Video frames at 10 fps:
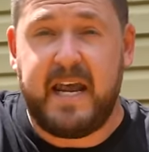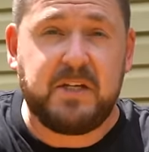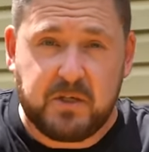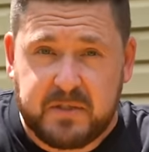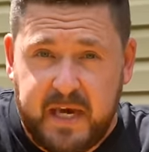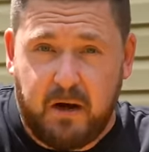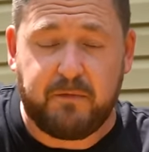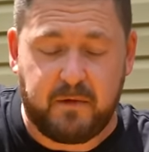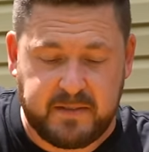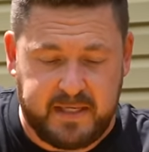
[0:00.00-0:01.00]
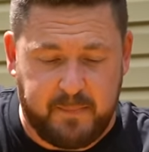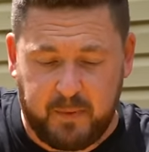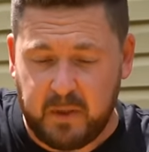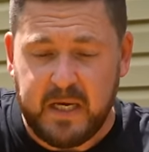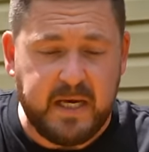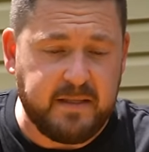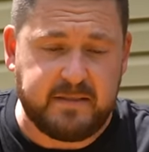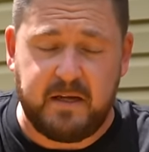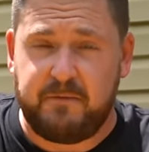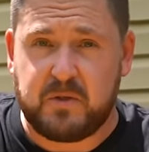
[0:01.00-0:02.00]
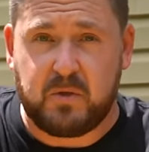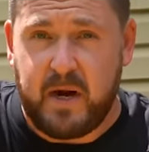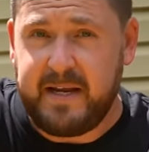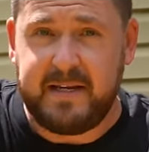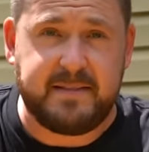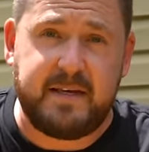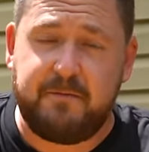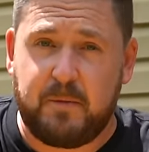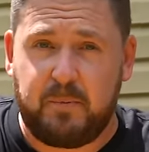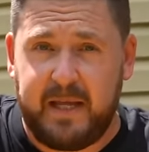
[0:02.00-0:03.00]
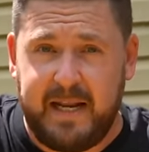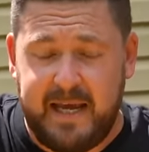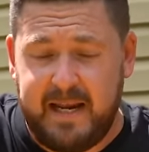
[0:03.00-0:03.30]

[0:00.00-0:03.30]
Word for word: Nature's Care, for example. This stuff is great, it's safe for plant